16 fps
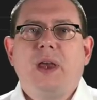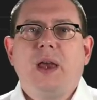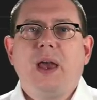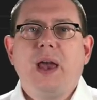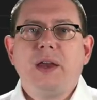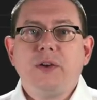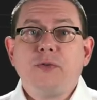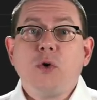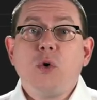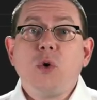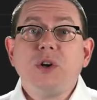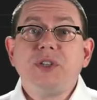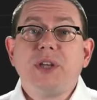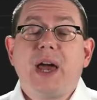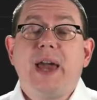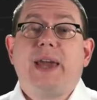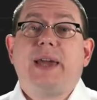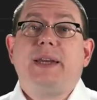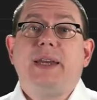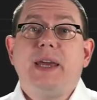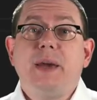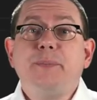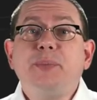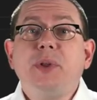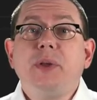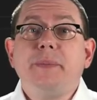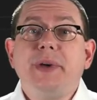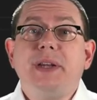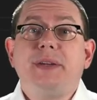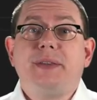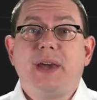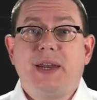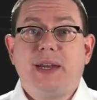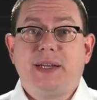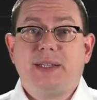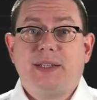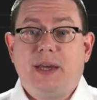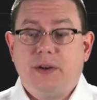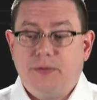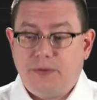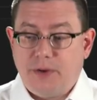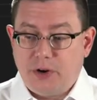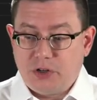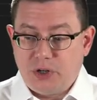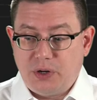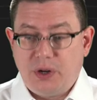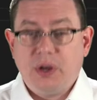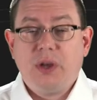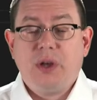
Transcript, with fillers: And of course, I can implement that extend function